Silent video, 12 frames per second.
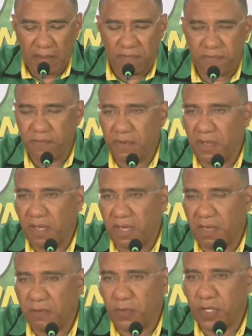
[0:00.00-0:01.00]
if
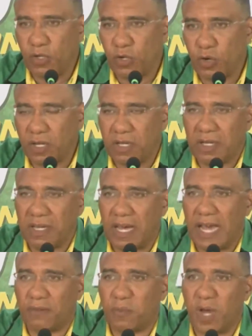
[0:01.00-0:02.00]
if we look
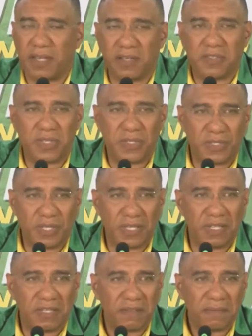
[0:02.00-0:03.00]
at what
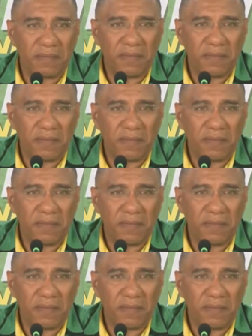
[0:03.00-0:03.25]
existed